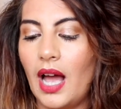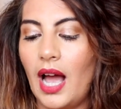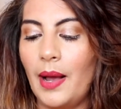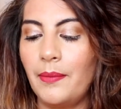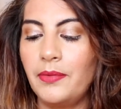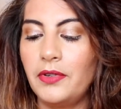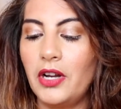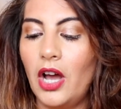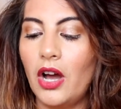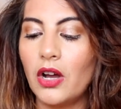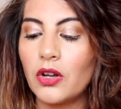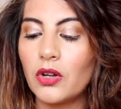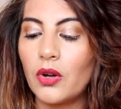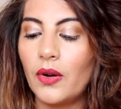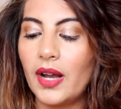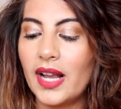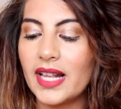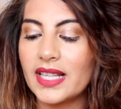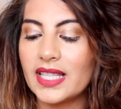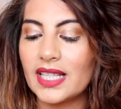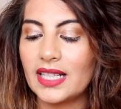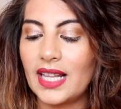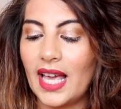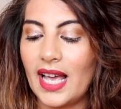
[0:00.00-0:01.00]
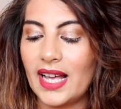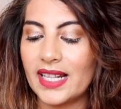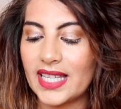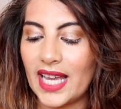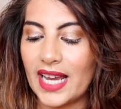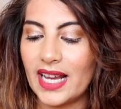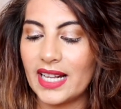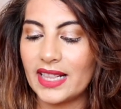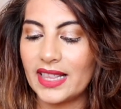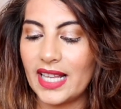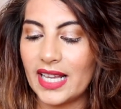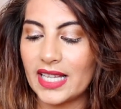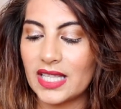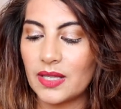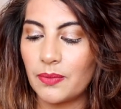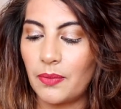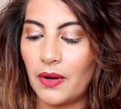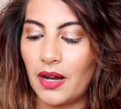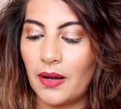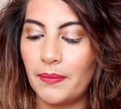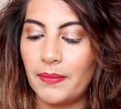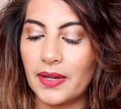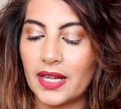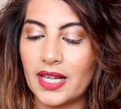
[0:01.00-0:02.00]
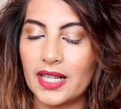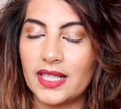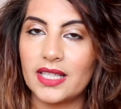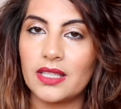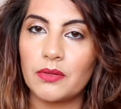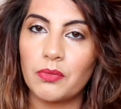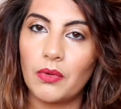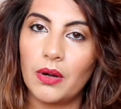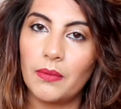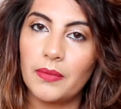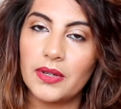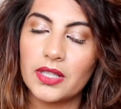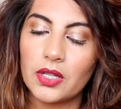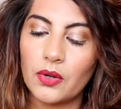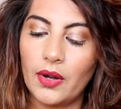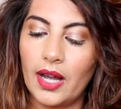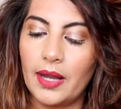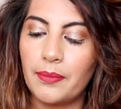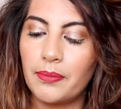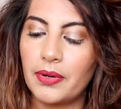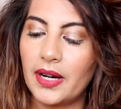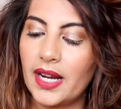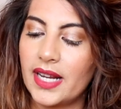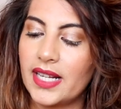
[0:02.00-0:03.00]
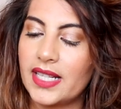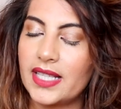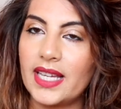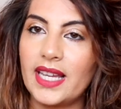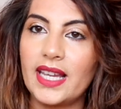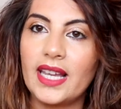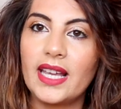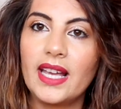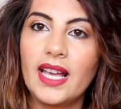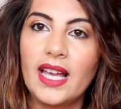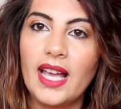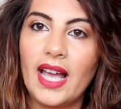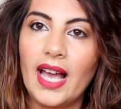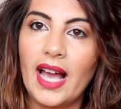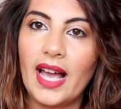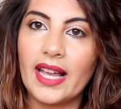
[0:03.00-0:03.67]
I'm not going to let her take this one because this one was quite pricey.